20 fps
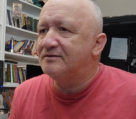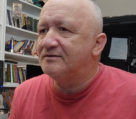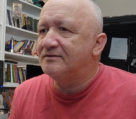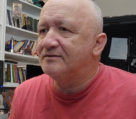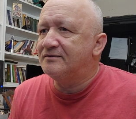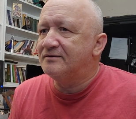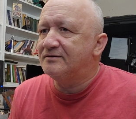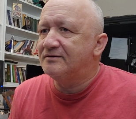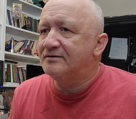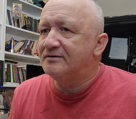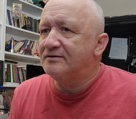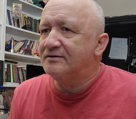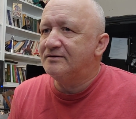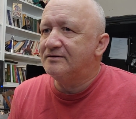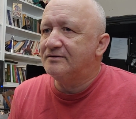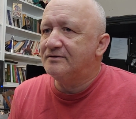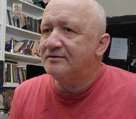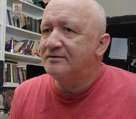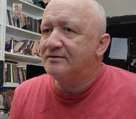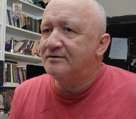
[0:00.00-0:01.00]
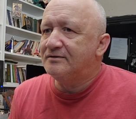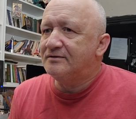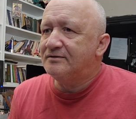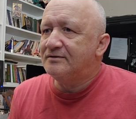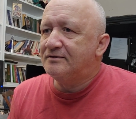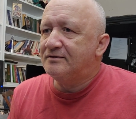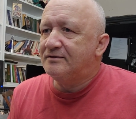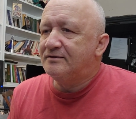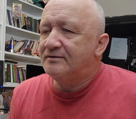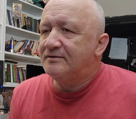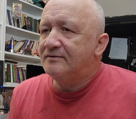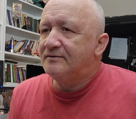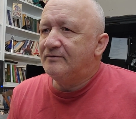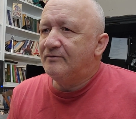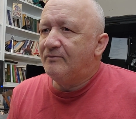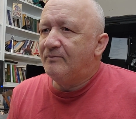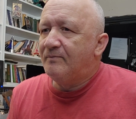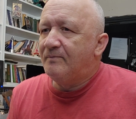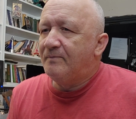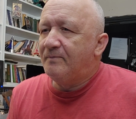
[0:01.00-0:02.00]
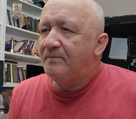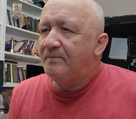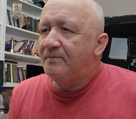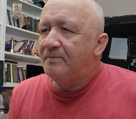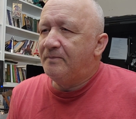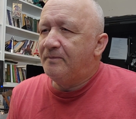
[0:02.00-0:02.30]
(silence)